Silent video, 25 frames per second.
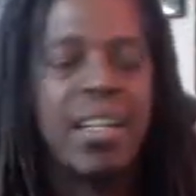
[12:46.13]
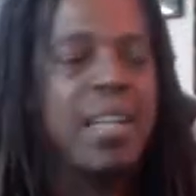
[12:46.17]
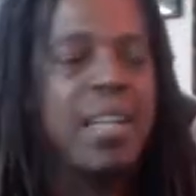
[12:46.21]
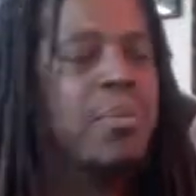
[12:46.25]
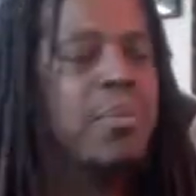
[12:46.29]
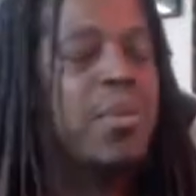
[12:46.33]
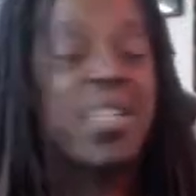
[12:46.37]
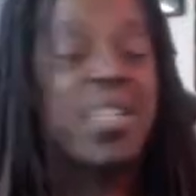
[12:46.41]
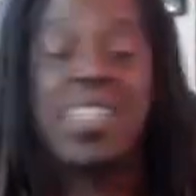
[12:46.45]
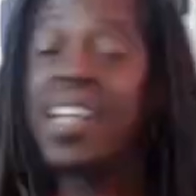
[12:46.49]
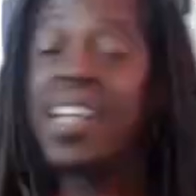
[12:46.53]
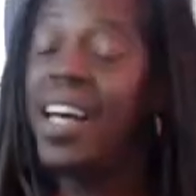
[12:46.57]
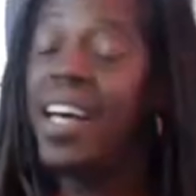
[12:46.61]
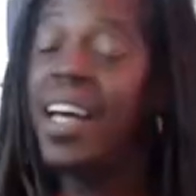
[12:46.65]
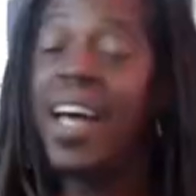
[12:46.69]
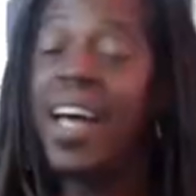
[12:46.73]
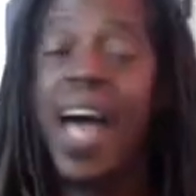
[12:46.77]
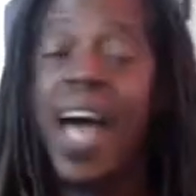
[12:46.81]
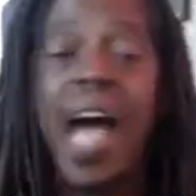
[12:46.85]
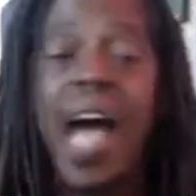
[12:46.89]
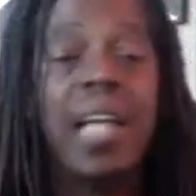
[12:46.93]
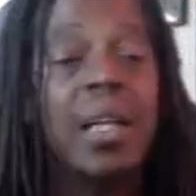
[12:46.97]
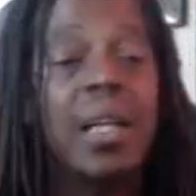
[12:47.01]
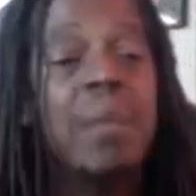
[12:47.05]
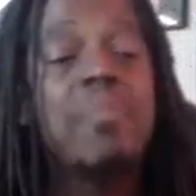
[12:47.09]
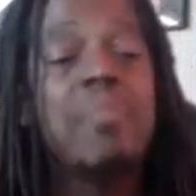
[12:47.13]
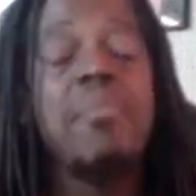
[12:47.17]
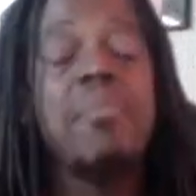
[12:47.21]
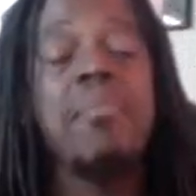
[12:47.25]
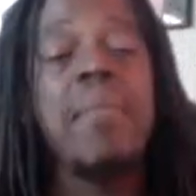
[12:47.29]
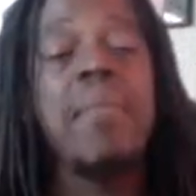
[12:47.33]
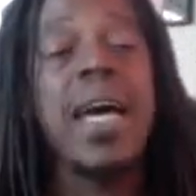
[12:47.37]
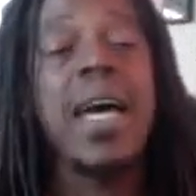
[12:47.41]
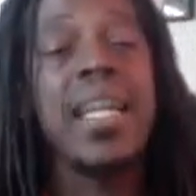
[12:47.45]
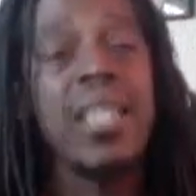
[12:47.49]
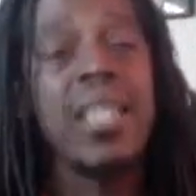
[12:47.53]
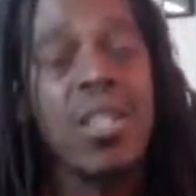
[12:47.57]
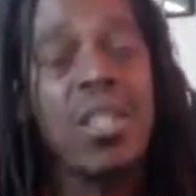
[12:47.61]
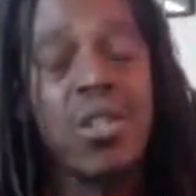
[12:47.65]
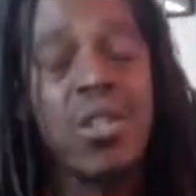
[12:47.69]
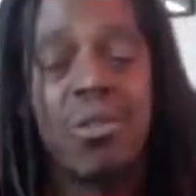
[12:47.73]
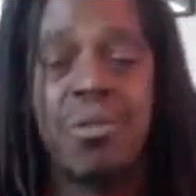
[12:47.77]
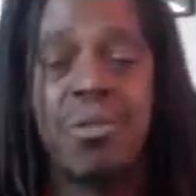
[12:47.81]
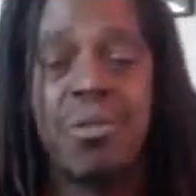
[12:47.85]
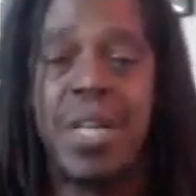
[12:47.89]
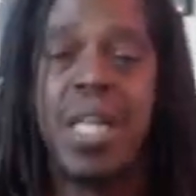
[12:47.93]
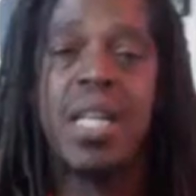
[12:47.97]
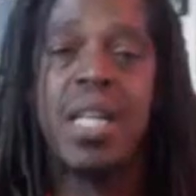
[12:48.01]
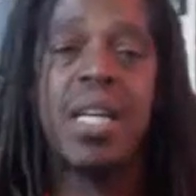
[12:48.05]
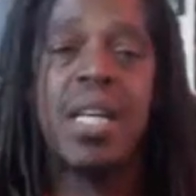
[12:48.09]
It was
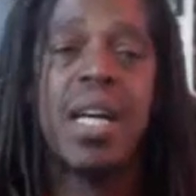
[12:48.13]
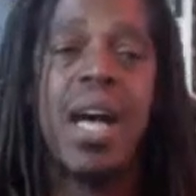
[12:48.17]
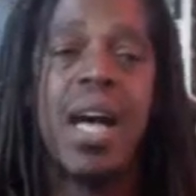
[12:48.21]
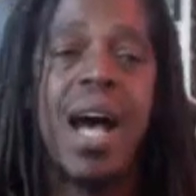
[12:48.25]
elementary.